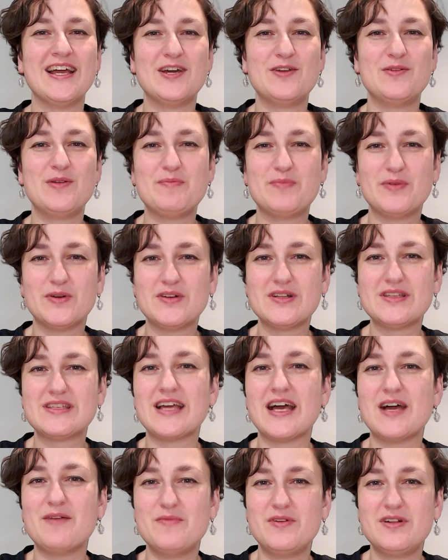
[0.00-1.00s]
Reports
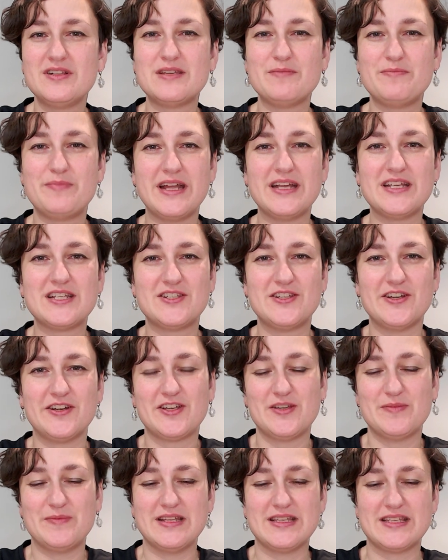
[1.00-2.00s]
are multi-page
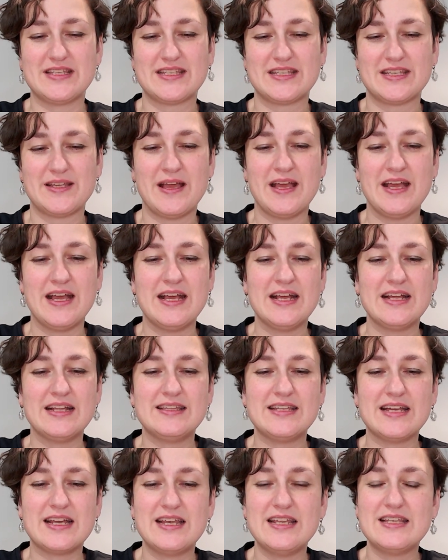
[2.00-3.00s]
documents
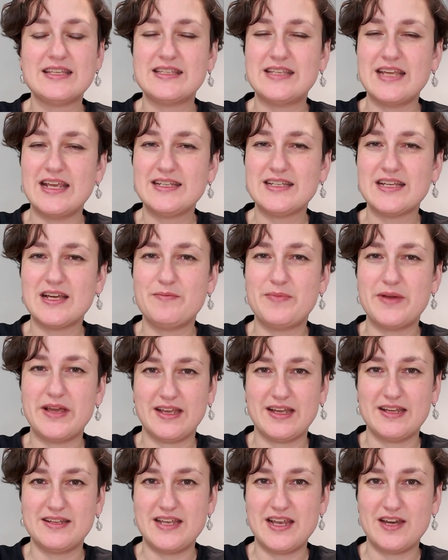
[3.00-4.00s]
that list data by
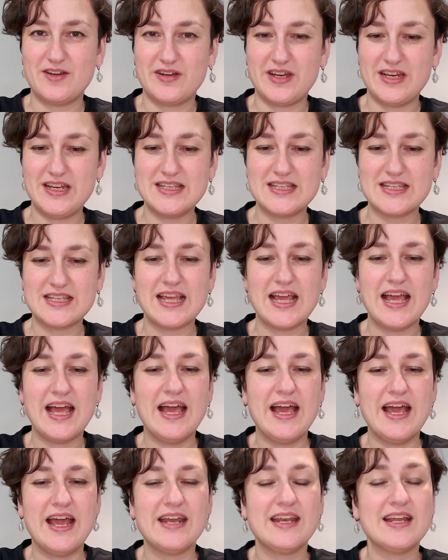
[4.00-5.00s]
categories
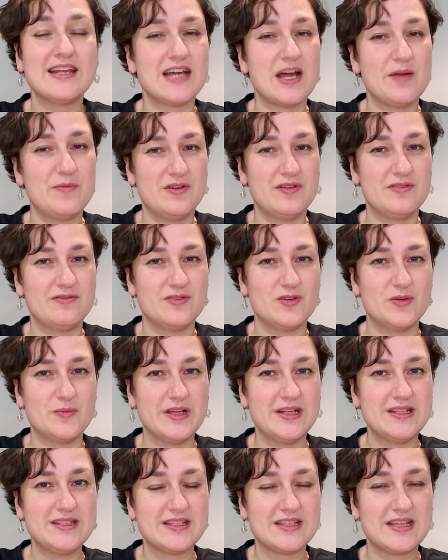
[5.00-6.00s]
in a tabular
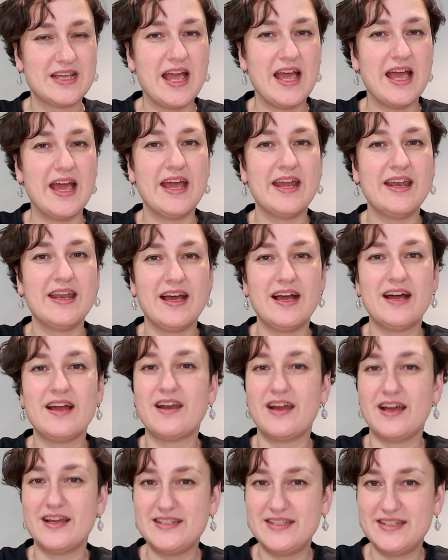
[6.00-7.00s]
format and
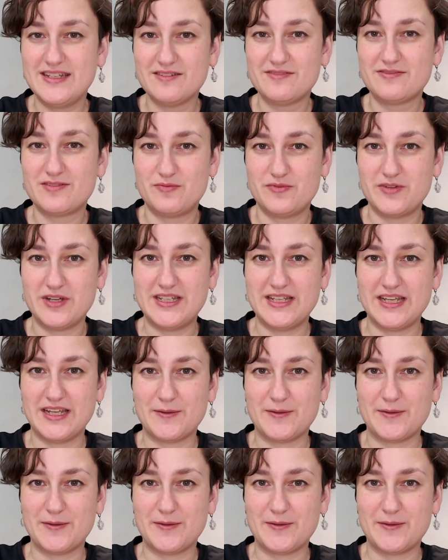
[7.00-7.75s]
are ideal for printing.